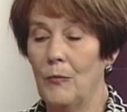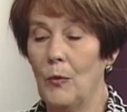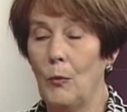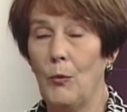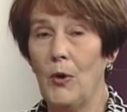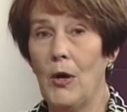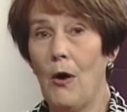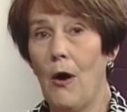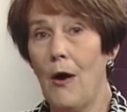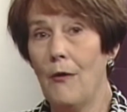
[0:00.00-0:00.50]

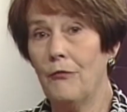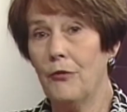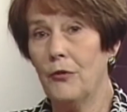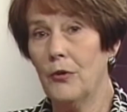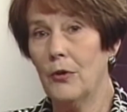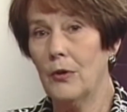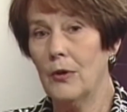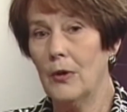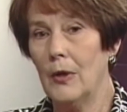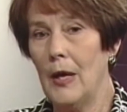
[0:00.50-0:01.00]
We
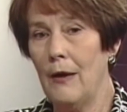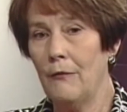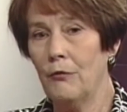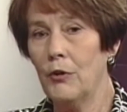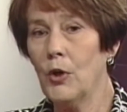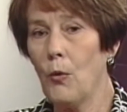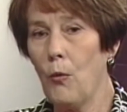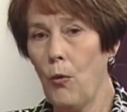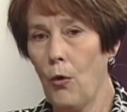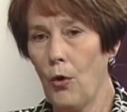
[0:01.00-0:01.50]
offer,
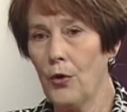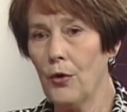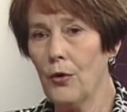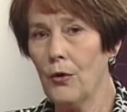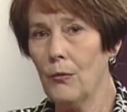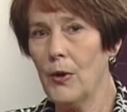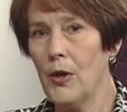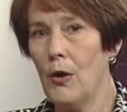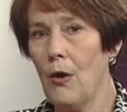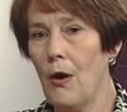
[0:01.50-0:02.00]
every
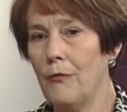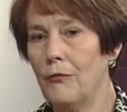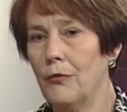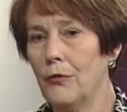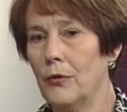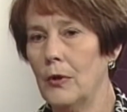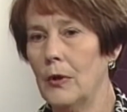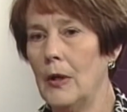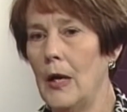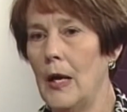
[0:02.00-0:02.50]
quarter, we
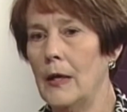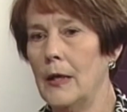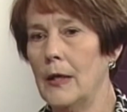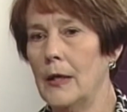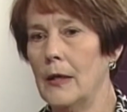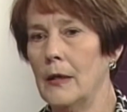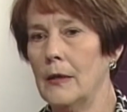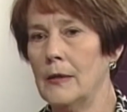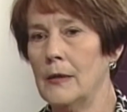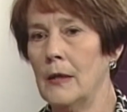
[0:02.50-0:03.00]
offer
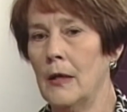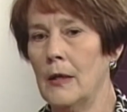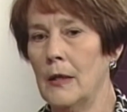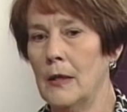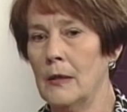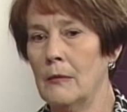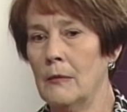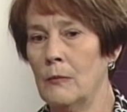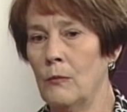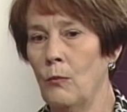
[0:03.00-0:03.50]
a
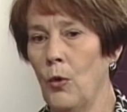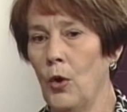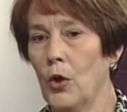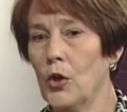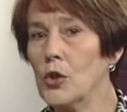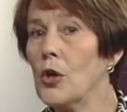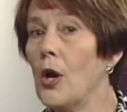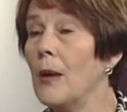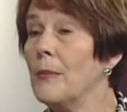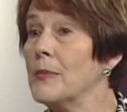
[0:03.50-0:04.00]

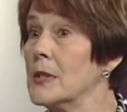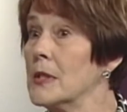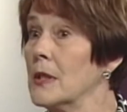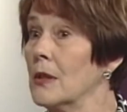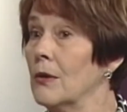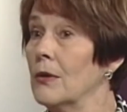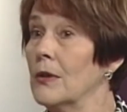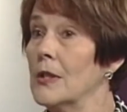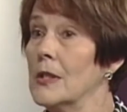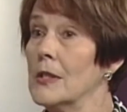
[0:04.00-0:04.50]
workshop
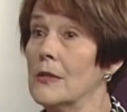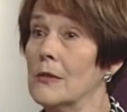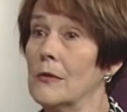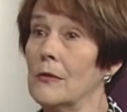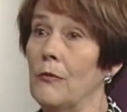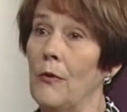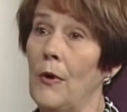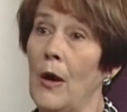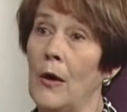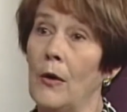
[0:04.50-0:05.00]

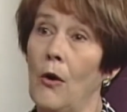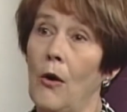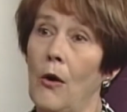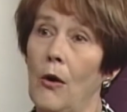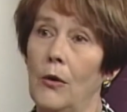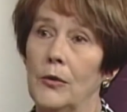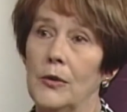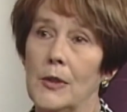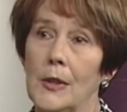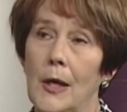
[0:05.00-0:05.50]
series
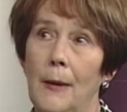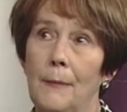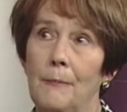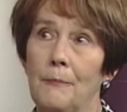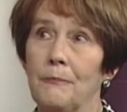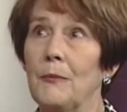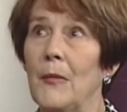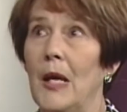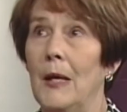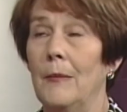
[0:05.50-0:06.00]
called
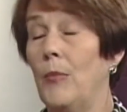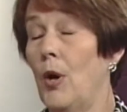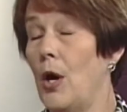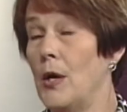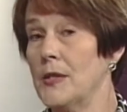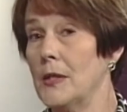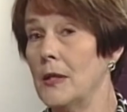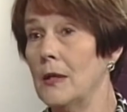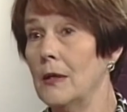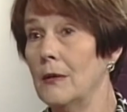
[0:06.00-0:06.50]

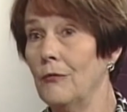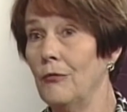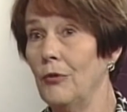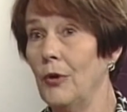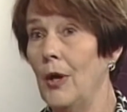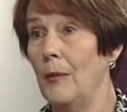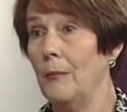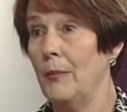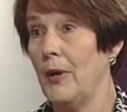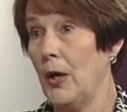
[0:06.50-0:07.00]
Positive
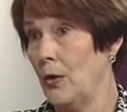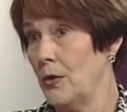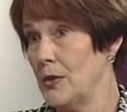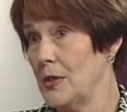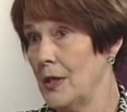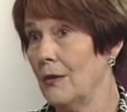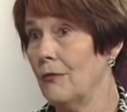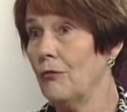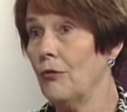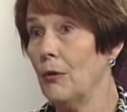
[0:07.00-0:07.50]

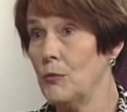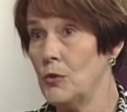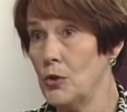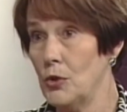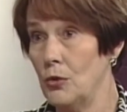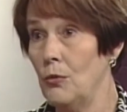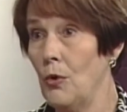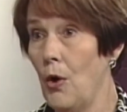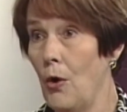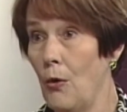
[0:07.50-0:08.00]
Parenting from
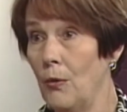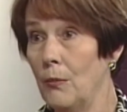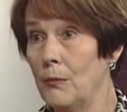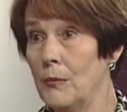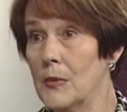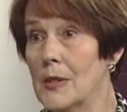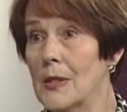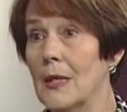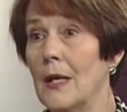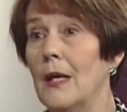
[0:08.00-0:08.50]
Two
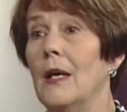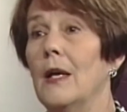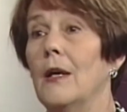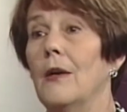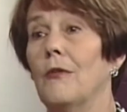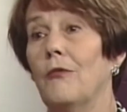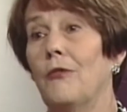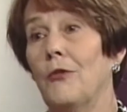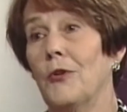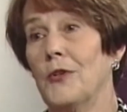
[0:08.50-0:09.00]
Homes
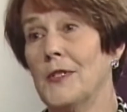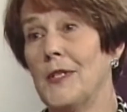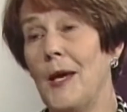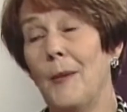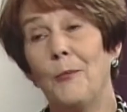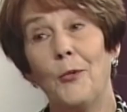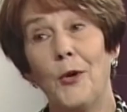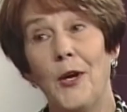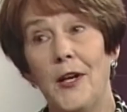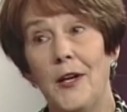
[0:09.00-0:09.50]
for
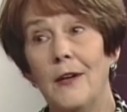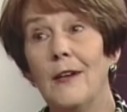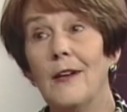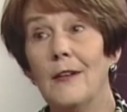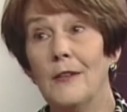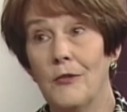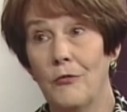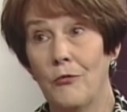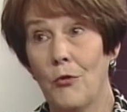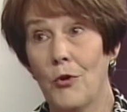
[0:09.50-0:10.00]
separated
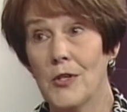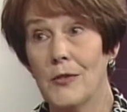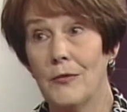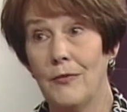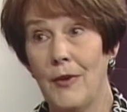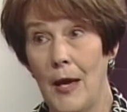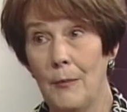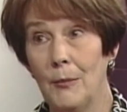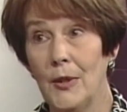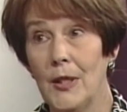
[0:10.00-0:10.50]
and divorced
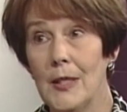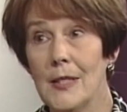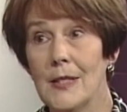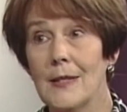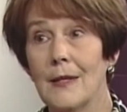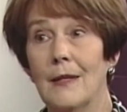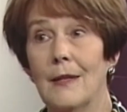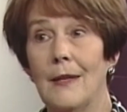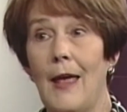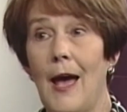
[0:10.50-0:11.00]

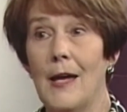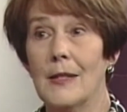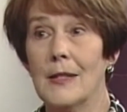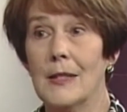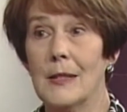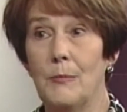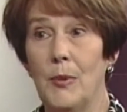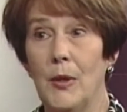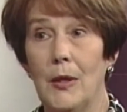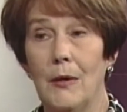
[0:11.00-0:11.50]
families, and
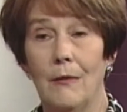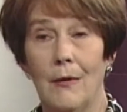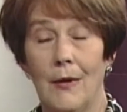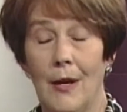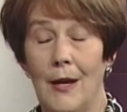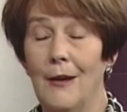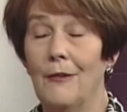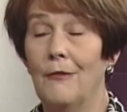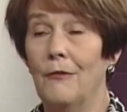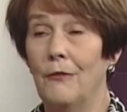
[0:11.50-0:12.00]
that's been
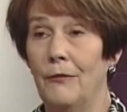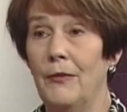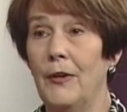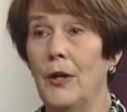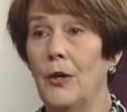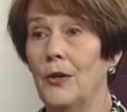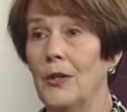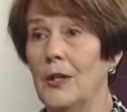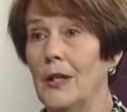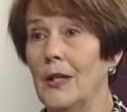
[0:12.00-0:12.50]

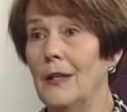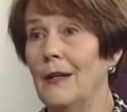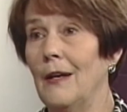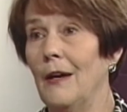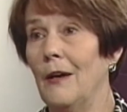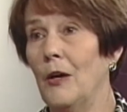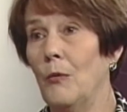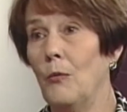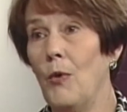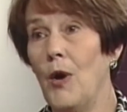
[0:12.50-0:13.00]
very
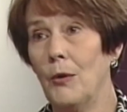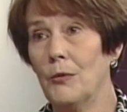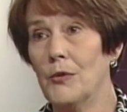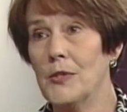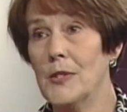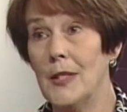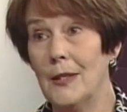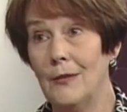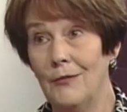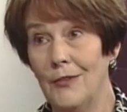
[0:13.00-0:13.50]
well
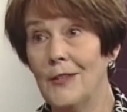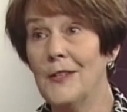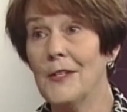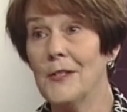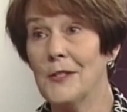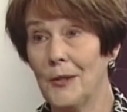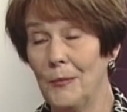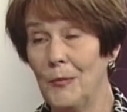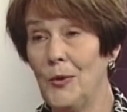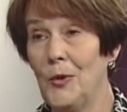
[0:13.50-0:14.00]
received in
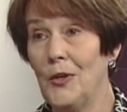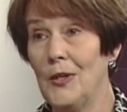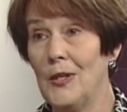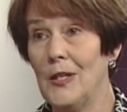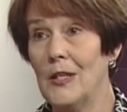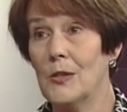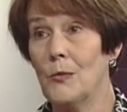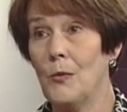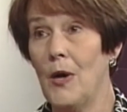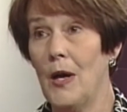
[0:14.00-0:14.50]
this
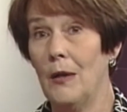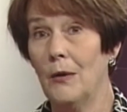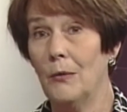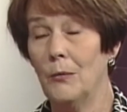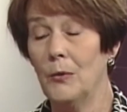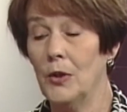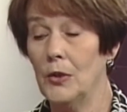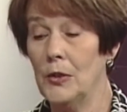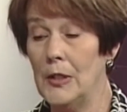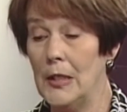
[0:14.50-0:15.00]
community as well, a
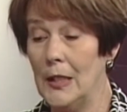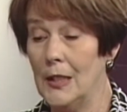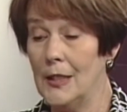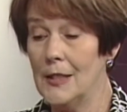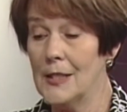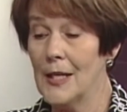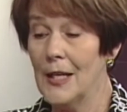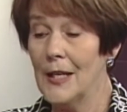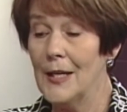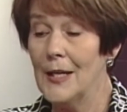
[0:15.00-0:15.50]
real need.